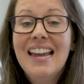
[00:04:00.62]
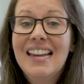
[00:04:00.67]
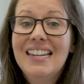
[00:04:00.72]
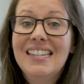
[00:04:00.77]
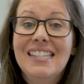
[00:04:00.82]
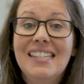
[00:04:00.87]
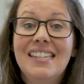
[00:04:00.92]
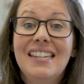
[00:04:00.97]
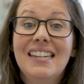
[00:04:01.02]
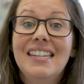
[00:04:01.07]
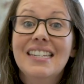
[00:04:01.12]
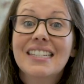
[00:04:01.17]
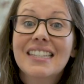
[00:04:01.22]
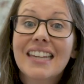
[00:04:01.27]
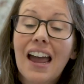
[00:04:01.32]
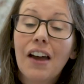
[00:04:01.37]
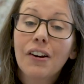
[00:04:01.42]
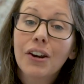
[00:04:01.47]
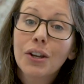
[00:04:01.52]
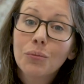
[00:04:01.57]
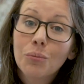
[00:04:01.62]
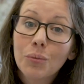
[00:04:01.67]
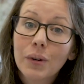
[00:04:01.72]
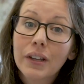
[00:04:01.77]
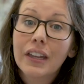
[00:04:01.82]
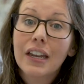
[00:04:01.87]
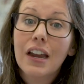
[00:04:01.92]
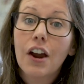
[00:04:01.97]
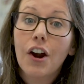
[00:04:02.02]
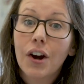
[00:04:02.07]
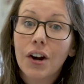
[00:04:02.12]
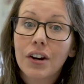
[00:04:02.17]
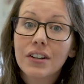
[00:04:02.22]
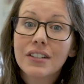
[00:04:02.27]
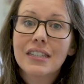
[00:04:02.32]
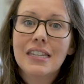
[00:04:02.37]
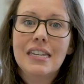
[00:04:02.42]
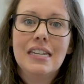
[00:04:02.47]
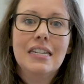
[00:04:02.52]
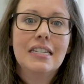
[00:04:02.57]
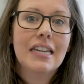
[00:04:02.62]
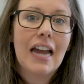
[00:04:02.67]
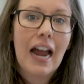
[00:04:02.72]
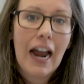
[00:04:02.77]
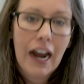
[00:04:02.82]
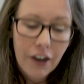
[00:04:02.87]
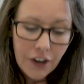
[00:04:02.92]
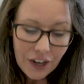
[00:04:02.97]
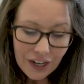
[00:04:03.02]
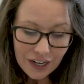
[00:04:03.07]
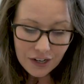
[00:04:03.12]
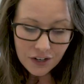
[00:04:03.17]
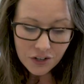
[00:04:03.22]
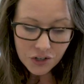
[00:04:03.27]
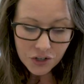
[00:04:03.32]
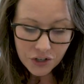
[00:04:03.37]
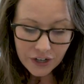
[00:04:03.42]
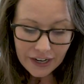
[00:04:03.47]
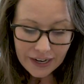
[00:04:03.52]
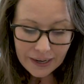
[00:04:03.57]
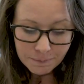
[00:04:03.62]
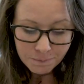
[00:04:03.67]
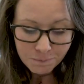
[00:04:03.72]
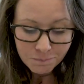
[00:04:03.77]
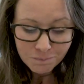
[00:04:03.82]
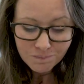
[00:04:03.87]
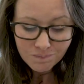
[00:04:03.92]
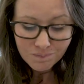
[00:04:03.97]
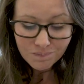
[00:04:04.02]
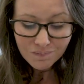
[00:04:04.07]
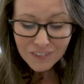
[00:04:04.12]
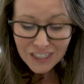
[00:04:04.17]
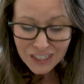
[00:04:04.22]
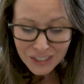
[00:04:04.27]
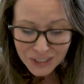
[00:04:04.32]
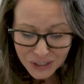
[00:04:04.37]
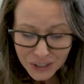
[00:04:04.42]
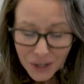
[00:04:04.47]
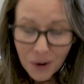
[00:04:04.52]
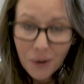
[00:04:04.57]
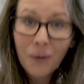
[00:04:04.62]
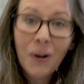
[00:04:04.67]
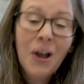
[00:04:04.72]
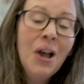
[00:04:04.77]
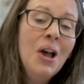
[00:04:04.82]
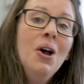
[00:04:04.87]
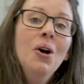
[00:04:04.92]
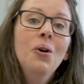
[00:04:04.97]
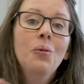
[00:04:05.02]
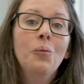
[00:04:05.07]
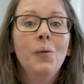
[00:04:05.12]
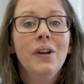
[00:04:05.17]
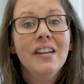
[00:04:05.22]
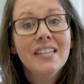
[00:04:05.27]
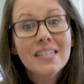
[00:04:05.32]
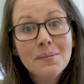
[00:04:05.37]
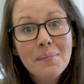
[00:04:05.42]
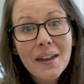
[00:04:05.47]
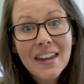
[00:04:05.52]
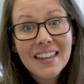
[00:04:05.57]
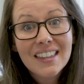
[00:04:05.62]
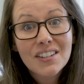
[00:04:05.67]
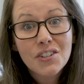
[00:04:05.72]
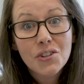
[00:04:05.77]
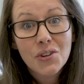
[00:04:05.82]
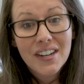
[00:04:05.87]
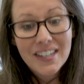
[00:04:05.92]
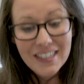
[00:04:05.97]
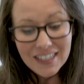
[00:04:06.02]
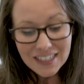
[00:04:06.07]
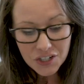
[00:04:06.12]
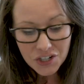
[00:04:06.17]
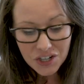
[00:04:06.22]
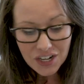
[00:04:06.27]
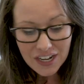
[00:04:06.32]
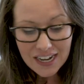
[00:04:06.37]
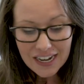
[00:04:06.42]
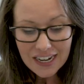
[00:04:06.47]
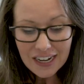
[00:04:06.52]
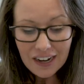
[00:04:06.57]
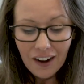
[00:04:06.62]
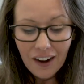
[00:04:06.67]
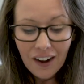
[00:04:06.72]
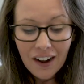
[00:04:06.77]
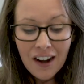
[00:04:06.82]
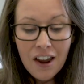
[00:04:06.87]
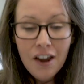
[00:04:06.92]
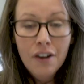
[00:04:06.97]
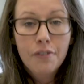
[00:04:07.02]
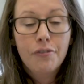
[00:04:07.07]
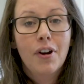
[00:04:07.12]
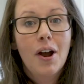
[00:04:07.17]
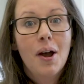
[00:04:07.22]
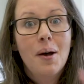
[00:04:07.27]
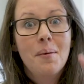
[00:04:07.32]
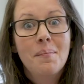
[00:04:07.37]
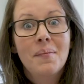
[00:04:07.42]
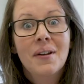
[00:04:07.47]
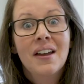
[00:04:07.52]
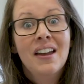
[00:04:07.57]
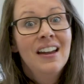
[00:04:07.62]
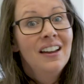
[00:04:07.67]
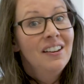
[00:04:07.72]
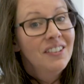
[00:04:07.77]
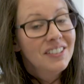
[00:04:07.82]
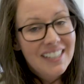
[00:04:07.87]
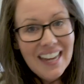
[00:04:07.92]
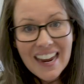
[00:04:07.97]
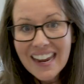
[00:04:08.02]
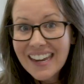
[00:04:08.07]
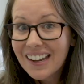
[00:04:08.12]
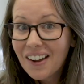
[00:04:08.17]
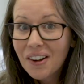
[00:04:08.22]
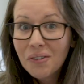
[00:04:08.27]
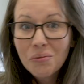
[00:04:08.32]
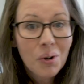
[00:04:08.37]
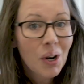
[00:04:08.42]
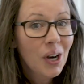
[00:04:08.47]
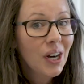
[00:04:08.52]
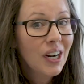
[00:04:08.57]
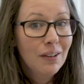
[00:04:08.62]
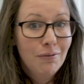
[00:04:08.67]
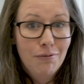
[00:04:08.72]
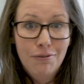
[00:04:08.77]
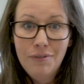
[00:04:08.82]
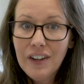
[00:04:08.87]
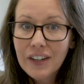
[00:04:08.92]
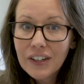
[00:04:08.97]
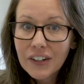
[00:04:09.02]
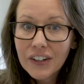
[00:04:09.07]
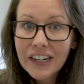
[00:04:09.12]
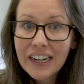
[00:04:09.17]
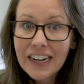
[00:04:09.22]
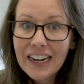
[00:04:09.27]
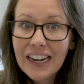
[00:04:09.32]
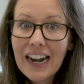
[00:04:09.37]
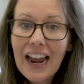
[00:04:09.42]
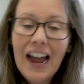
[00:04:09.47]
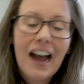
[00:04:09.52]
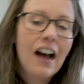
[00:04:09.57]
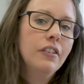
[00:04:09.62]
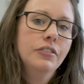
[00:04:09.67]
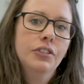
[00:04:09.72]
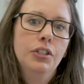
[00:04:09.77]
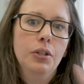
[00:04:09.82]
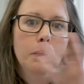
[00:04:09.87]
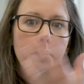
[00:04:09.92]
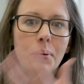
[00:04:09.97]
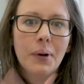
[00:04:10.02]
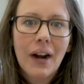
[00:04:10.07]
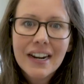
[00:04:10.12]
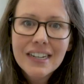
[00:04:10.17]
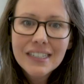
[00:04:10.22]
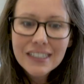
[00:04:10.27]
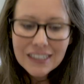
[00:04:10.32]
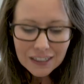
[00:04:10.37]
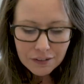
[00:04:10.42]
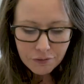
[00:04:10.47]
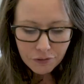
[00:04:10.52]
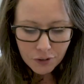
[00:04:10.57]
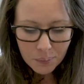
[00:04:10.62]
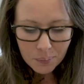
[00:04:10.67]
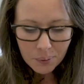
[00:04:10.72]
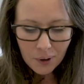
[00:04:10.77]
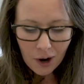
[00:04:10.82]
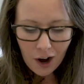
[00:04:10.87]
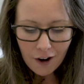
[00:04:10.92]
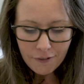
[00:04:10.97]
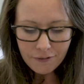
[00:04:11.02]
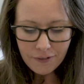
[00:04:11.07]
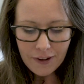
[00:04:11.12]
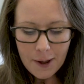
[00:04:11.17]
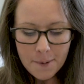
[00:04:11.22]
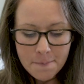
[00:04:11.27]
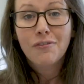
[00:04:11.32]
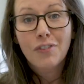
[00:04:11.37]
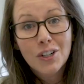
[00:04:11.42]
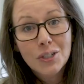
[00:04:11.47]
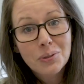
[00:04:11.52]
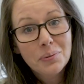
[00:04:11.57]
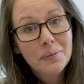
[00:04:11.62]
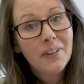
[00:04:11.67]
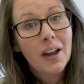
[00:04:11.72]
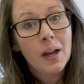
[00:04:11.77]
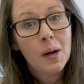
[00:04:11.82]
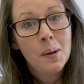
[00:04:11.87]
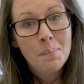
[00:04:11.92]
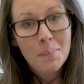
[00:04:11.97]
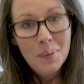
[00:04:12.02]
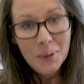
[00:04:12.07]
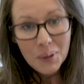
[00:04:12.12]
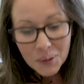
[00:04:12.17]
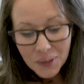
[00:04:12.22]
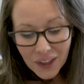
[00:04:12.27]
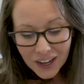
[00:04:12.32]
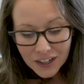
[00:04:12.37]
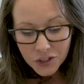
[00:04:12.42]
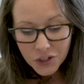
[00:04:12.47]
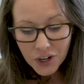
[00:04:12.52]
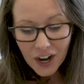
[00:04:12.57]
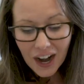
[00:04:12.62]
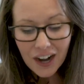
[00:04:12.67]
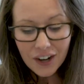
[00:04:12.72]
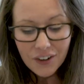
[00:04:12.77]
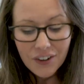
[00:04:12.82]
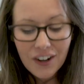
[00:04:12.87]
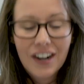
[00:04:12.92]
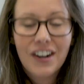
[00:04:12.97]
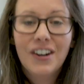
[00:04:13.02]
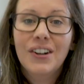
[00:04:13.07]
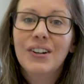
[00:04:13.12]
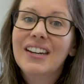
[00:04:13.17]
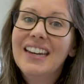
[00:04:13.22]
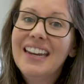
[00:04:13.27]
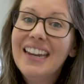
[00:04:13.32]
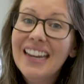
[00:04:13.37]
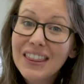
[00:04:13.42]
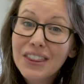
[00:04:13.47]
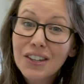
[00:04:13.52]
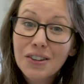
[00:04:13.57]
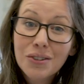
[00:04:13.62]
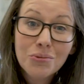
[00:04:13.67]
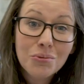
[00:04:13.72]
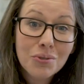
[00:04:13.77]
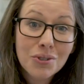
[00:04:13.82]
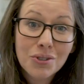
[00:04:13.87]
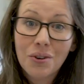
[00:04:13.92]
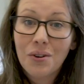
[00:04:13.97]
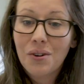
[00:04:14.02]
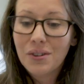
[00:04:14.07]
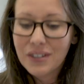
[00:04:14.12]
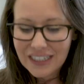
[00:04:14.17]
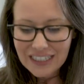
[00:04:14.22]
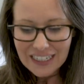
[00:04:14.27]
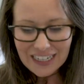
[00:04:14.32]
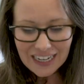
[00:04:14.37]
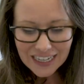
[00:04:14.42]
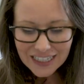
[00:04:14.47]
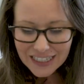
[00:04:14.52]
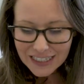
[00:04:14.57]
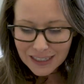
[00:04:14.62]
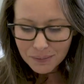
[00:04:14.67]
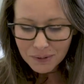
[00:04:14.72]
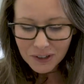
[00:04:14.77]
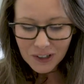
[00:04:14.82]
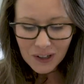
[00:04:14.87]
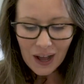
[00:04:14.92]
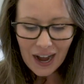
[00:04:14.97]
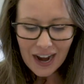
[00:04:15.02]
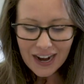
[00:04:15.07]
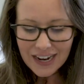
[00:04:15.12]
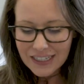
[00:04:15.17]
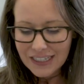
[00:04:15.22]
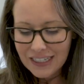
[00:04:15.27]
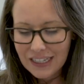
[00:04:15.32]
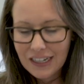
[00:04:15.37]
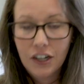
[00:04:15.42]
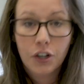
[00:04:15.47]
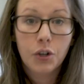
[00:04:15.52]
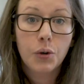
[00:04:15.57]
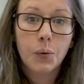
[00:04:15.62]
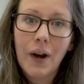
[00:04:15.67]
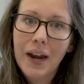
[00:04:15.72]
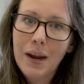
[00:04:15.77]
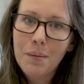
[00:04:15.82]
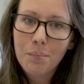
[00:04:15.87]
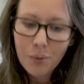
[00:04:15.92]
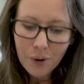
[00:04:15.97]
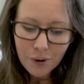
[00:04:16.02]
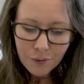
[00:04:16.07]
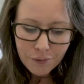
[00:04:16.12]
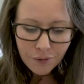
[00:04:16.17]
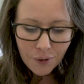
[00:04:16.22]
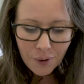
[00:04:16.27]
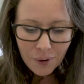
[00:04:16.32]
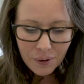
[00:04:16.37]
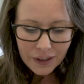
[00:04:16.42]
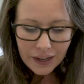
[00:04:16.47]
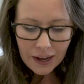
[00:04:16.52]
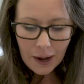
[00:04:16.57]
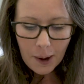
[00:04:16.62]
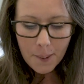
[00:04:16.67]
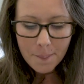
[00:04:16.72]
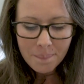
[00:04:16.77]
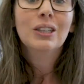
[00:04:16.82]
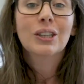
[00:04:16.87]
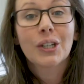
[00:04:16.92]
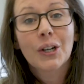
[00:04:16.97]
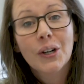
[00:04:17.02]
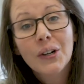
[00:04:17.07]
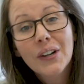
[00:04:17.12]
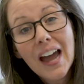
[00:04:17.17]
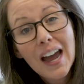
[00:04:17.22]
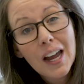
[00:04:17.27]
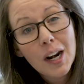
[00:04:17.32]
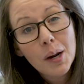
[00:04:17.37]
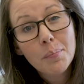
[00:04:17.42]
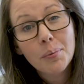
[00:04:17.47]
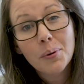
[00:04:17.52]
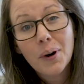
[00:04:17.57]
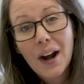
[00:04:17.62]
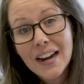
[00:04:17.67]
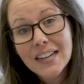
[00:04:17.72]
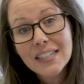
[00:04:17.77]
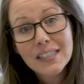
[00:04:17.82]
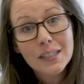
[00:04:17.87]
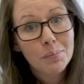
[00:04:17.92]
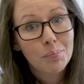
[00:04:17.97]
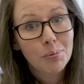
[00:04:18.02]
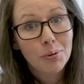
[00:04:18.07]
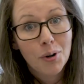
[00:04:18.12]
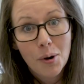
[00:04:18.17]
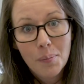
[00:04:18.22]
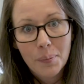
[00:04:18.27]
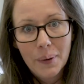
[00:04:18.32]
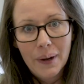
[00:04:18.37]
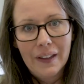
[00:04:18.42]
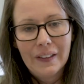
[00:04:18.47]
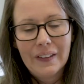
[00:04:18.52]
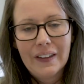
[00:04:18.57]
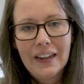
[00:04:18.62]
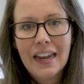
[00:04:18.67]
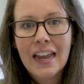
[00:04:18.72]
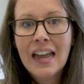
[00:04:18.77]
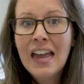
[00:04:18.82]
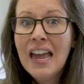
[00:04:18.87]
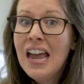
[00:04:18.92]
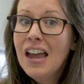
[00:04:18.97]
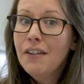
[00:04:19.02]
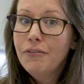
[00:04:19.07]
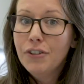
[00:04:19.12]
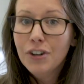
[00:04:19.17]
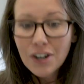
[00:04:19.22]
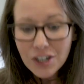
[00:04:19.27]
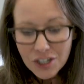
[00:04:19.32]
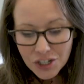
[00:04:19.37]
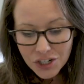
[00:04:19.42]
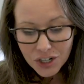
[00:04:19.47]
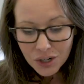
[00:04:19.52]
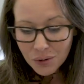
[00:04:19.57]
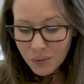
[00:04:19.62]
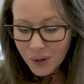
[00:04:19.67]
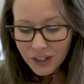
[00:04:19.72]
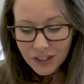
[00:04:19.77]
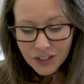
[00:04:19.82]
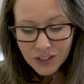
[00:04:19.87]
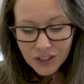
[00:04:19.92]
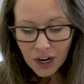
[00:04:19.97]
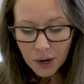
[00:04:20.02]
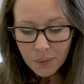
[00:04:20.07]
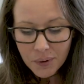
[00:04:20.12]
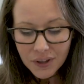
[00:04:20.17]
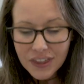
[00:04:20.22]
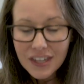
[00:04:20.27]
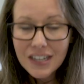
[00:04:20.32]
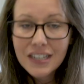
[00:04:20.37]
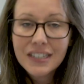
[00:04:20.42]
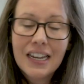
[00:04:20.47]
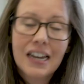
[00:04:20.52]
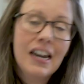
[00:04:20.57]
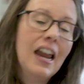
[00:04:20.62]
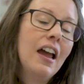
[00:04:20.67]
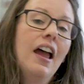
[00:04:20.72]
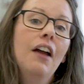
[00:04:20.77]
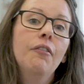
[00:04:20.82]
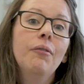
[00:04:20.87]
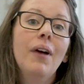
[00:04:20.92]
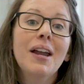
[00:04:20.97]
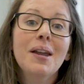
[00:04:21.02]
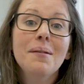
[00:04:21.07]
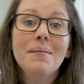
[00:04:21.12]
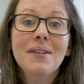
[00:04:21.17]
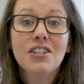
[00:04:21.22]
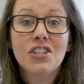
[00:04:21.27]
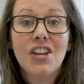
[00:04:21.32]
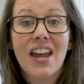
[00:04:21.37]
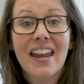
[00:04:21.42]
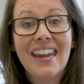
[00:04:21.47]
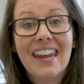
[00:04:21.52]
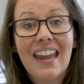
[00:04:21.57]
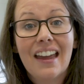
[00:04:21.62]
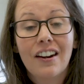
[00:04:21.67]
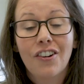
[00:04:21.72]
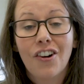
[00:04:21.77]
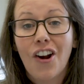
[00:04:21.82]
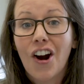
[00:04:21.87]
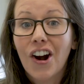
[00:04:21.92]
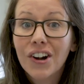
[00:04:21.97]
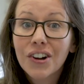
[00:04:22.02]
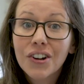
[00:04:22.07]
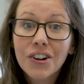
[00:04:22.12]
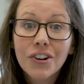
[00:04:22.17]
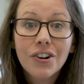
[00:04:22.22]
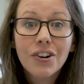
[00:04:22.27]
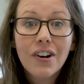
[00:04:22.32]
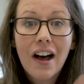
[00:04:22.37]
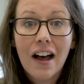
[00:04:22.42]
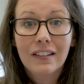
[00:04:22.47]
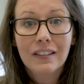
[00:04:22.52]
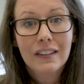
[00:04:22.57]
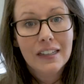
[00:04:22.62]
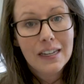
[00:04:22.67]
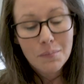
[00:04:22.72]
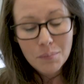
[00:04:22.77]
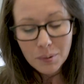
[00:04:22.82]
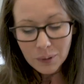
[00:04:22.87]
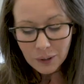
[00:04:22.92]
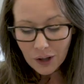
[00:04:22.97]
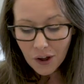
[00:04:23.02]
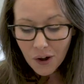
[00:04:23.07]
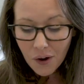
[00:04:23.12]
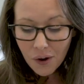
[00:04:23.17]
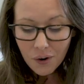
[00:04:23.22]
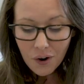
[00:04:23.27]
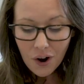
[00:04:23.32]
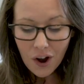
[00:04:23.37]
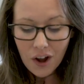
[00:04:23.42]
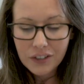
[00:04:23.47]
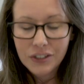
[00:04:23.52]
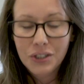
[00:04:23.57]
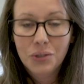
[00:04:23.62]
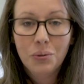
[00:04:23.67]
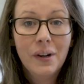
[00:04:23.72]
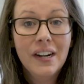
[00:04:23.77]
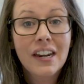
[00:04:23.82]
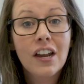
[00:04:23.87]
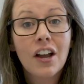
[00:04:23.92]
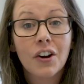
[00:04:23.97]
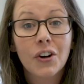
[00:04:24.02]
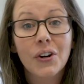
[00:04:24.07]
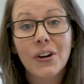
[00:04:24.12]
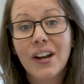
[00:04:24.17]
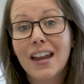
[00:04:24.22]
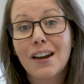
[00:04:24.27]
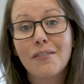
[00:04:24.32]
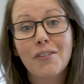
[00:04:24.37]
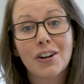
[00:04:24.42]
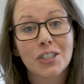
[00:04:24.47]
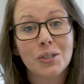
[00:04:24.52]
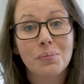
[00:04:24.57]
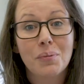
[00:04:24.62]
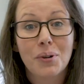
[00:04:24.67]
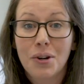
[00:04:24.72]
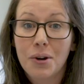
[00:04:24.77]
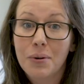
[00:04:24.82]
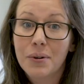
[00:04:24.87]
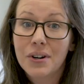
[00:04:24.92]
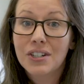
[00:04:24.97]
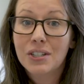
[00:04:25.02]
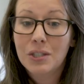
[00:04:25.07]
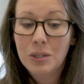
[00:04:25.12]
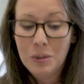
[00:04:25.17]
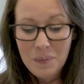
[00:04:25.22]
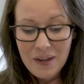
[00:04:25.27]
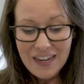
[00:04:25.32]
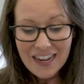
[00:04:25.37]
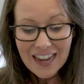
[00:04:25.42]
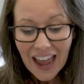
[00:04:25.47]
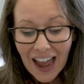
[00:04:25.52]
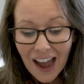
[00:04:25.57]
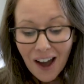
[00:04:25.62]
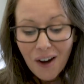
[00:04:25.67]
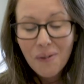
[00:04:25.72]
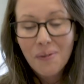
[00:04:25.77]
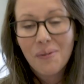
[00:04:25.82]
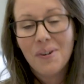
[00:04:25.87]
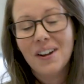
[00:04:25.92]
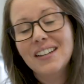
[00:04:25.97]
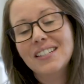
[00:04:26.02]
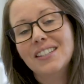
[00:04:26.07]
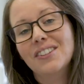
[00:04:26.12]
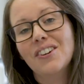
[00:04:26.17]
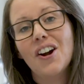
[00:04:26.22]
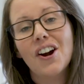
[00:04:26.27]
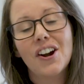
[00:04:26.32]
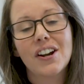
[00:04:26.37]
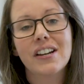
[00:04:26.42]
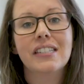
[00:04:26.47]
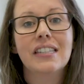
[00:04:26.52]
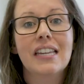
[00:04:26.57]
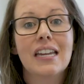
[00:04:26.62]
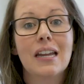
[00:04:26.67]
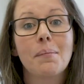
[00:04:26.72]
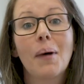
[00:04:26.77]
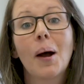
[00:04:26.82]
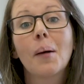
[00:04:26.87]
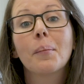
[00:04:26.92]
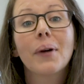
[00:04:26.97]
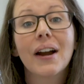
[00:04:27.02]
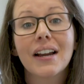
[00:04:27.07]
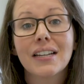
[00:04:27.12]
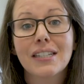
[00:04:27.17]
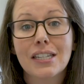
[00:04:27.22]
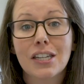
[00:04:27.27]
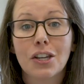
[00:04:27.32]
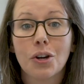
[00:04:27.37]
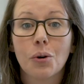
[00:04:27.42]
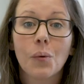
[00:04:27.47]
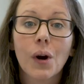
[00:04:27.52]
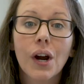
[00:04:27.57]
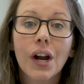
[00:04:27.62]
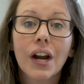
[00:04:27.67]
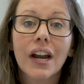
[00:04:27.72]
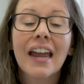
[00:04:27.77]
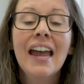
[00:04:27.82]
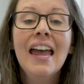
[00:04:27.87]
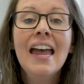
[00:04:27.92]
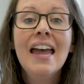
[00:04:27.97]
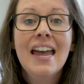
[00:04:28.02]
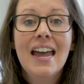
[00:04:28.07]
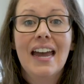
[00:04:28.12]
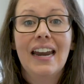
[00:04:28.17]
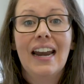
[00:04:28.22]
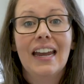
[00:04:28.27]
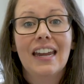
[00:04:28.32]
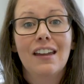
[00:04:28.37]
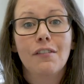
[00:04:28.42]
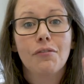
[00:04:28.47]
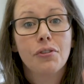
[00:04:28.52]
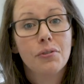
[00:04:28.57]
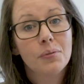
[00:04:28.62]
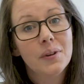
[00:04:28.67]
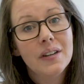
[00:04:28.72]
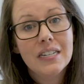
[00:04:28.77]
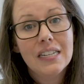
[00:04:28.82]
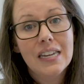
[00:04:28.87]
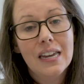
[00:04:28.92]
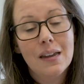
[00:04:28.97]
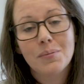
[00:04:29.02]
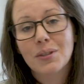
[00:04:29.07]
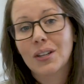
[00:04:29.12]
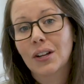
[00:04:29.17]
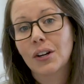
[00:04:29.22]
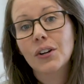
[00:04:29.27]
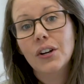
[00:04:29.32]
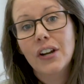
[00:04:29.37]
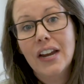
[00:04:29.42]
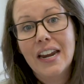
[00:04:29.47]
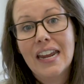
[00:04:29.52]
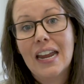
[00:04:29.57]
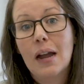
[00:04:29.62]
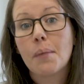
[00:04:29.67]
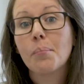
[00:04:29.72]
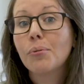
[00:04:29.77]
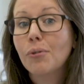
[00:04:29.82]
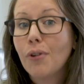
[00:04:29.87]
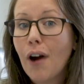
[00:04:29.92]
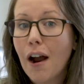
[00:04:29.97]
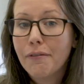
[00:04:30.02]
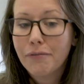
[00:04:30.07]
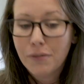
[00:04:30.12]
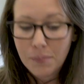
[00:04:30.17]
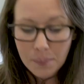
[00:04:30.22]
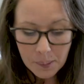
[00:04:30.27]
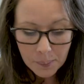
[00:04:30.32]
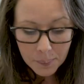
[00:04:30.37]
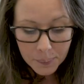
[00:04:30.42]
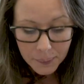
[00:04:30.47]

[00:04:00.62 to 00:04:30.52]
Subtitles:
And discounting really hurts the entire industry. So when to make the transition here from taking on work and figuring it out to pricing for profit? First, we've got to build that track record, get those results, get some clients and a great portfolio. Learn how to price appropriately. If you're not sure where to start with this, I'd recommend checking out an article I'll link below called 20 Creative Entrepreneurs Speak Out. What is the hardest thing about pricing your work? And I give 3 tips on creating a profitable